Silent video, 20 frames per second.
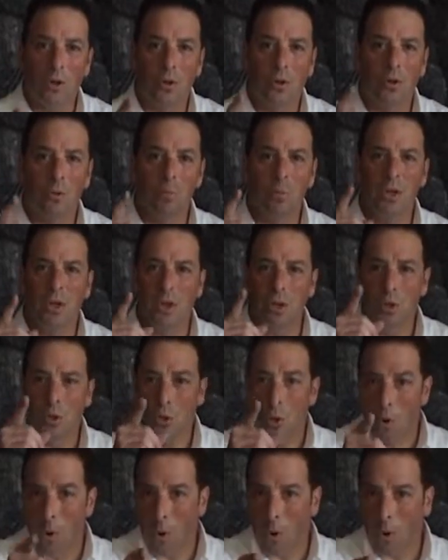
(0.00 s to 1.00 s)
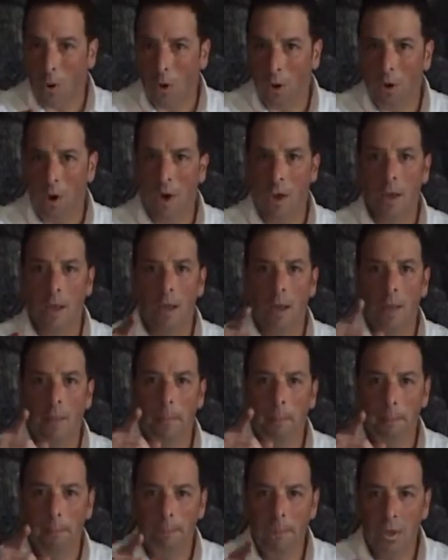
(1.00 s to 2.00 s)
could be your
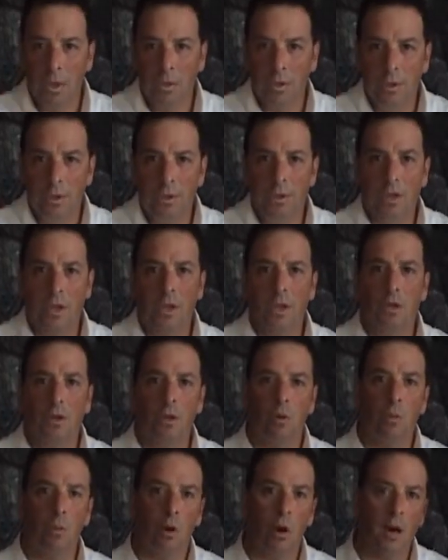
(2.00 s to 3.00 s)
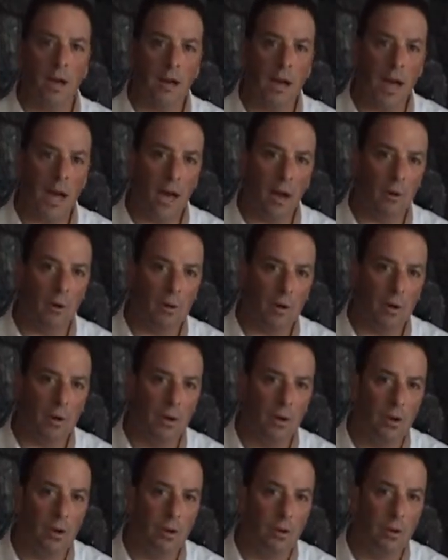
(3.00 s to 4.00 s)
1,000,000 kilowatt hour
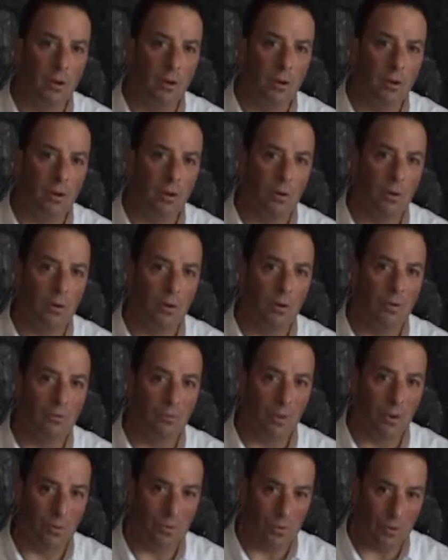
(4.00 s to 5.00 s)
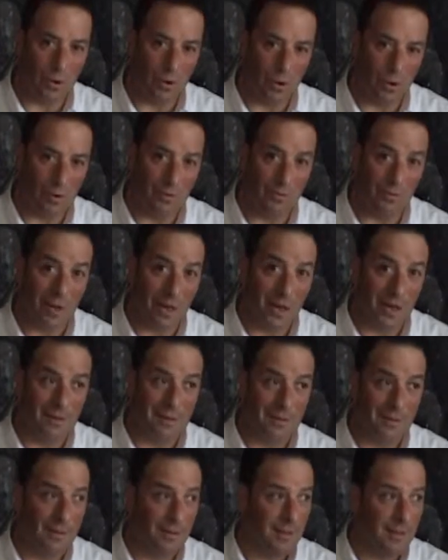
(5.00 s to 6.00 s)
phone call. In
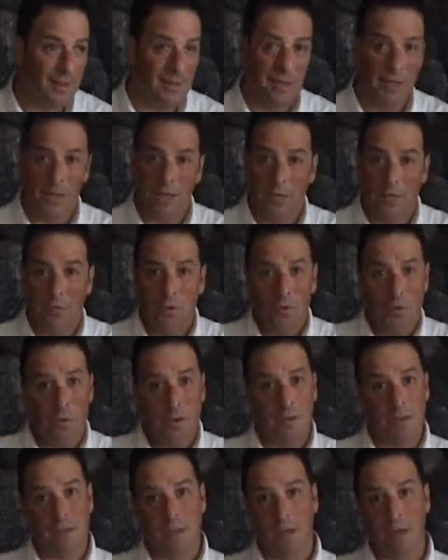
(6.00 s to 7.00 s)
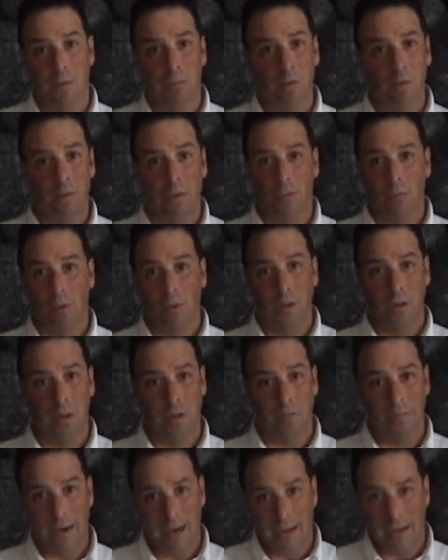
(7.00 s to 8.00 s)
fact, if you get someone that
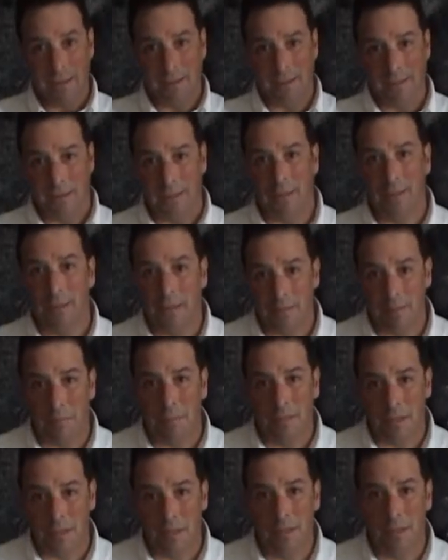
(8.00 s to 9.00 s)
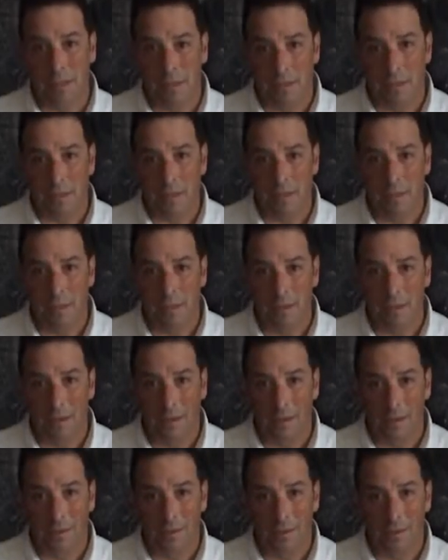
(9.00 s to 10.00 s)
really buys into this business,
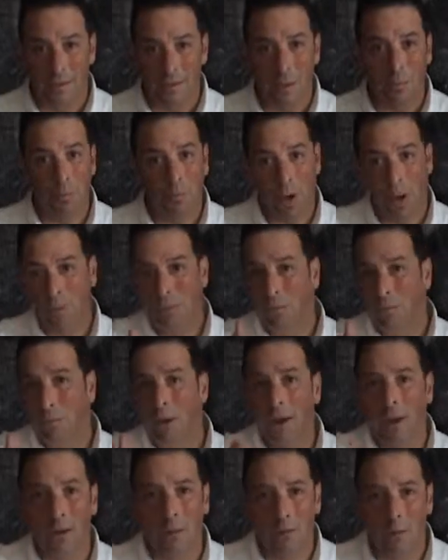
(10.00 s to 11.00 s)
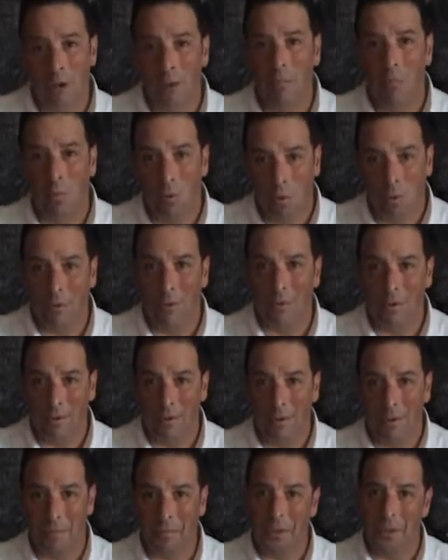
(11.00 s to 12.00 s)
they'll probably write a lot more
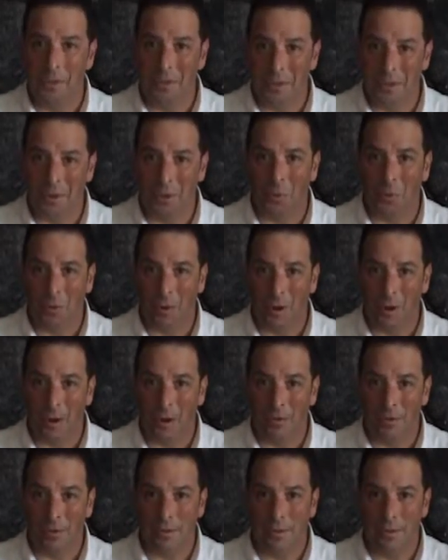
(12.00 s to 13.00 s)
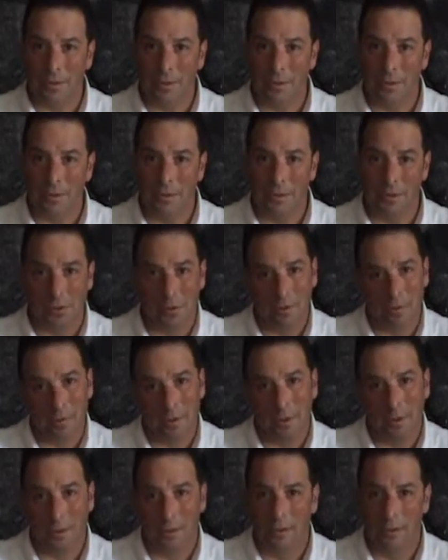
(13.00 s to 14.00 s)
than 1,000,000 kilowatt hours,
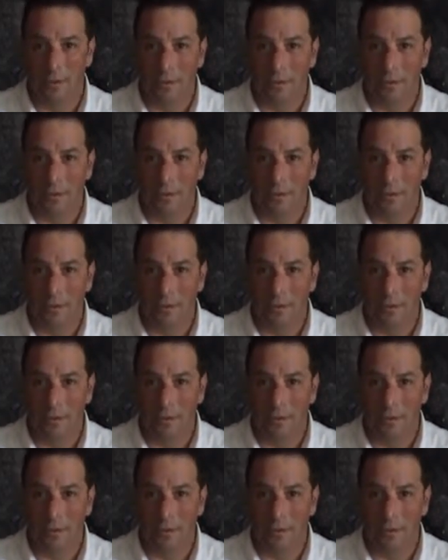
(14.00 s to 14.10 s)
certainly.